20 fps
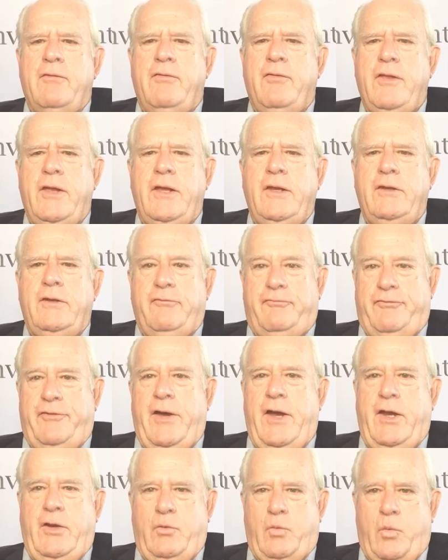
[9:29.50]
the
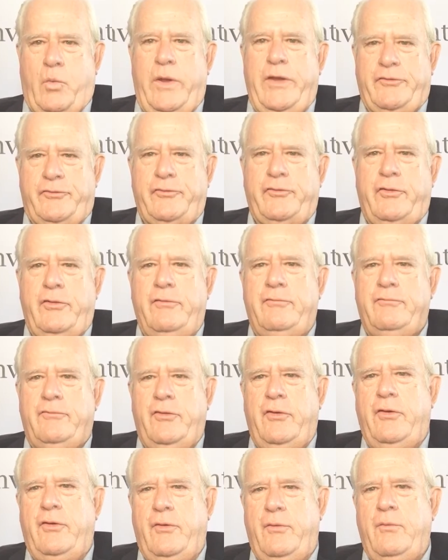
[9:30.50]
defined risk
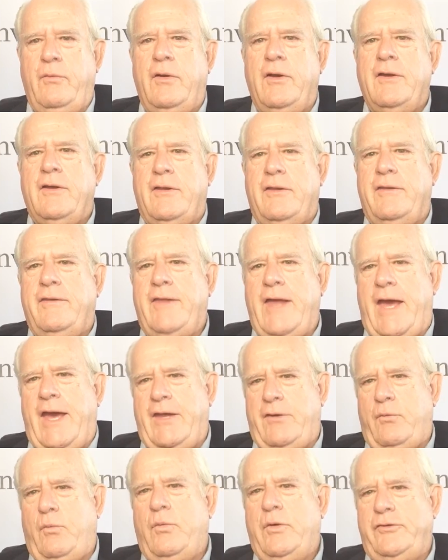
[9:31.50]
to
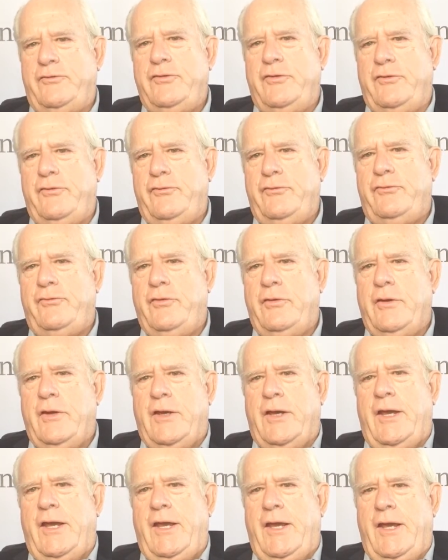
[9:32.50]
that which is
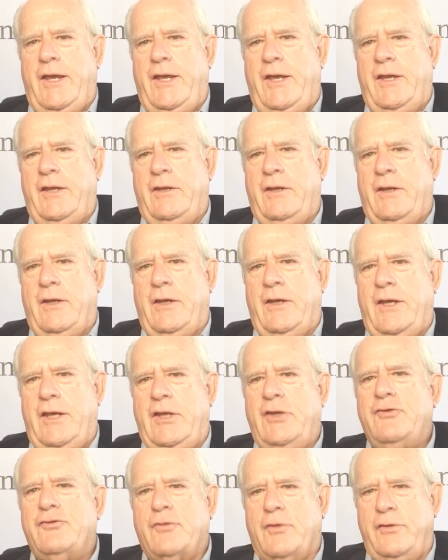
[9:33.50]

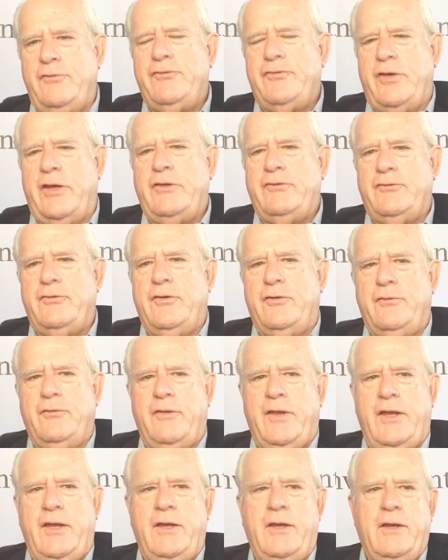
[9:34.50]
intrinsic to
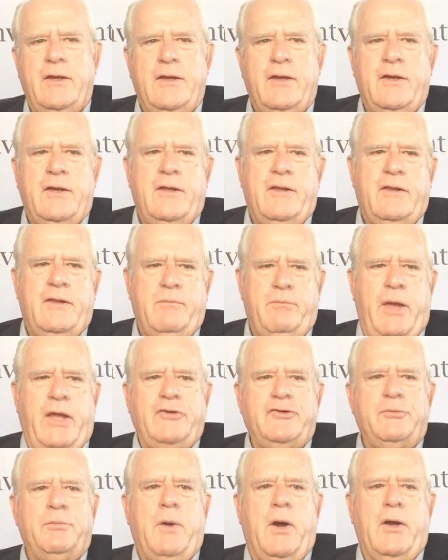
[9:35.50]
the
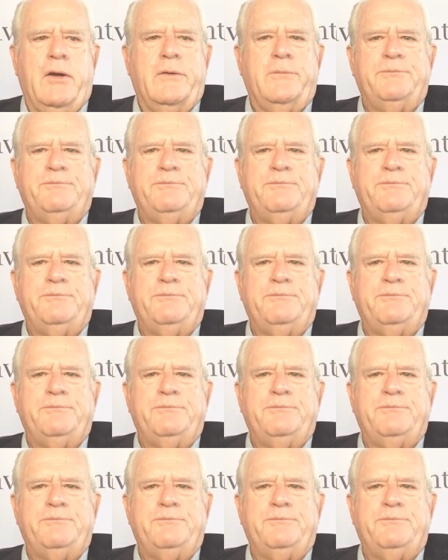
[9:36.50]
benchmark.